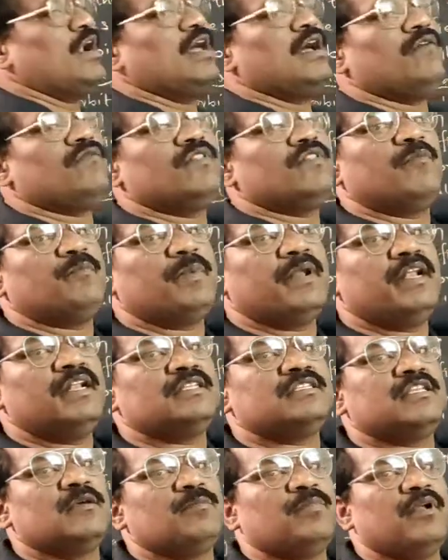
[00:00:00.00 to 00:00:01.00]
one of the
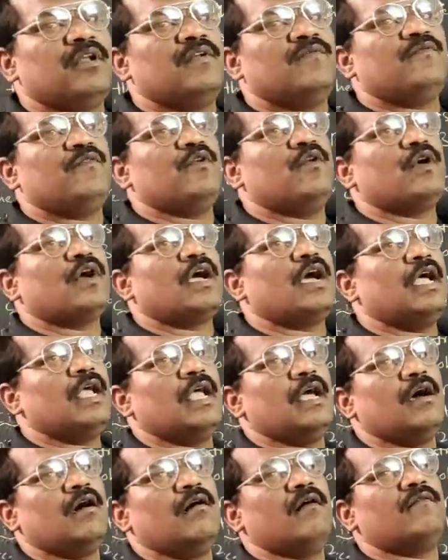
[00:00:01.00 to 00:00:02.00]
principal
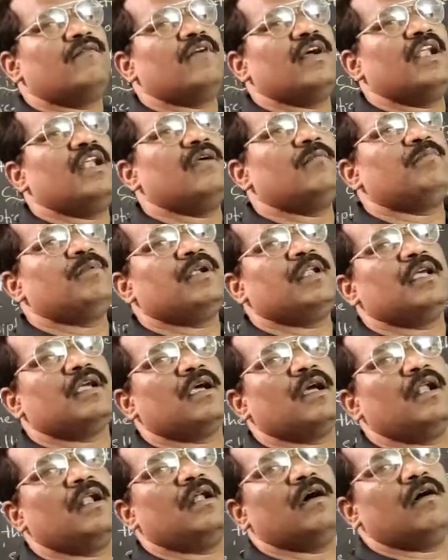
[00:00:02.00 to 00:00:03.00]
foci of
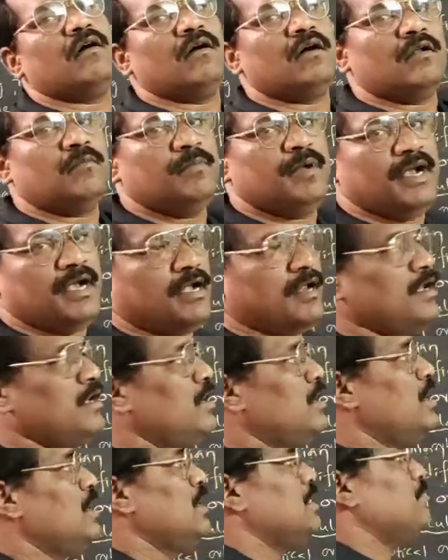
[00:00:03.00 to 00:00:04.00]
elliptical orbit.
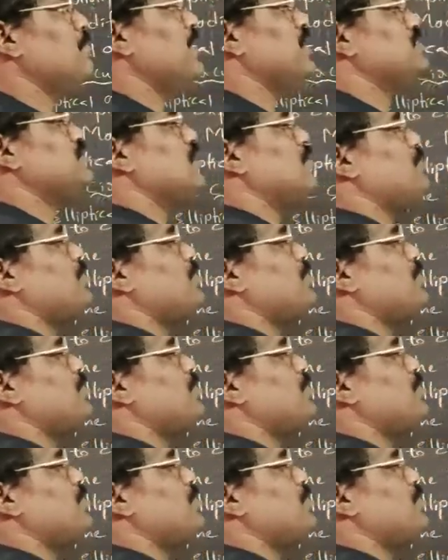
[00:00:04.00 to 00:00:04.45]
Based